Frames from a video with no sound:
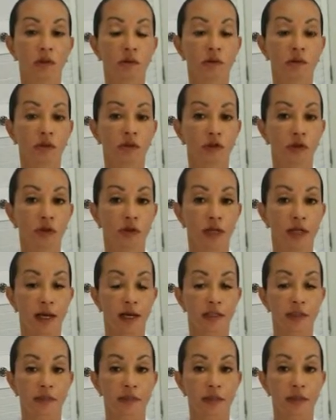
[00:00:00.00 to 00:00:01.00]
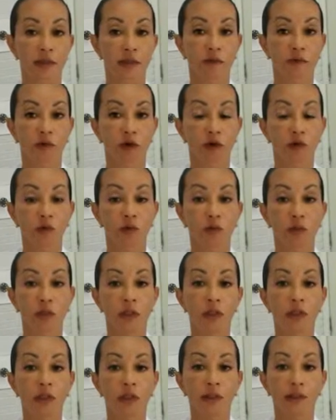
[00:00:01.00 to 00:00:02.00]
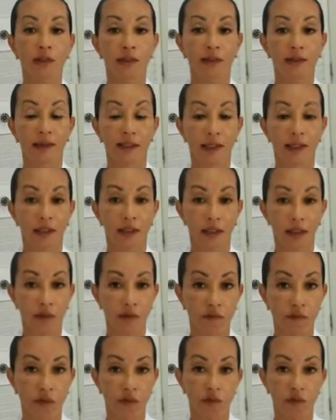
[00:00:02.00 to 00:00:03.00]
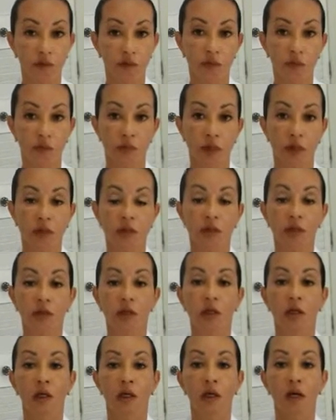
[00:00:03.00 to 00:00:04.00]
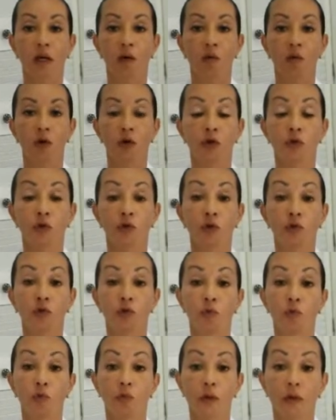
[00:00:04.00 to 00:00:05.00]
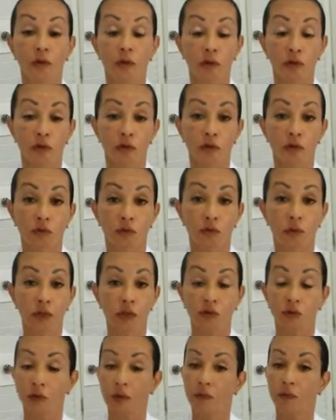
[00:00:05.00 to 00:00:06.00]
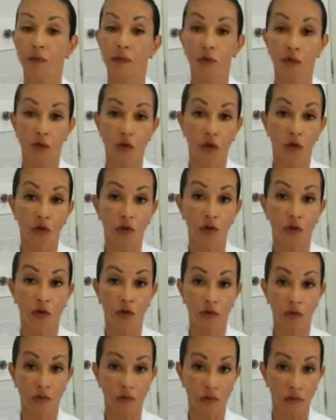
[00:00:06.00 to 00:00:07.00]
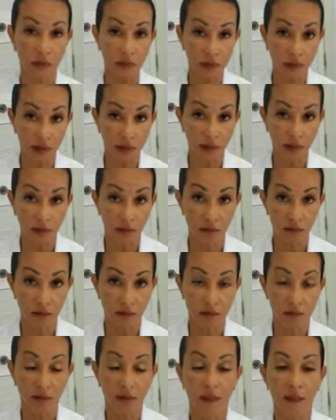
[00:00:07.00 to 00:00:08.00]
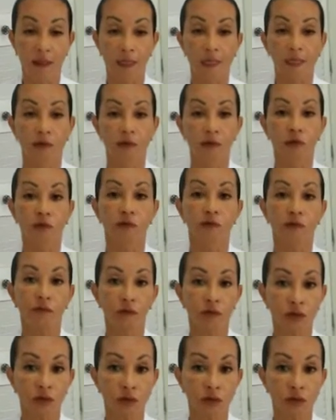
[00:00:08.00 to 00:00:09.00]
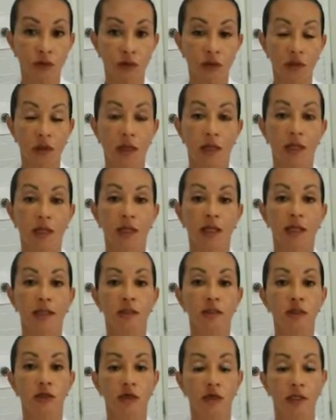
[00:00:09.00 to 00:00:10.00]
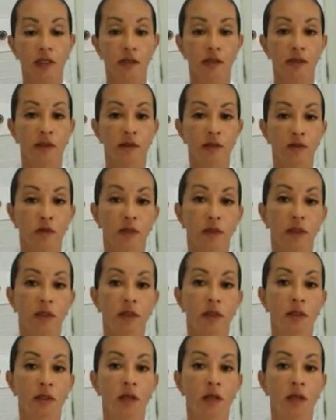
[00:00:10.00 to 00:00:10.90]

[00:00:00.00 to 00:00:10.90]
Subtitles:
certain aspects of how do we take care of our toothbrush and what do we do with our toothbrush when we no longer need it. So first, let's look at it this way.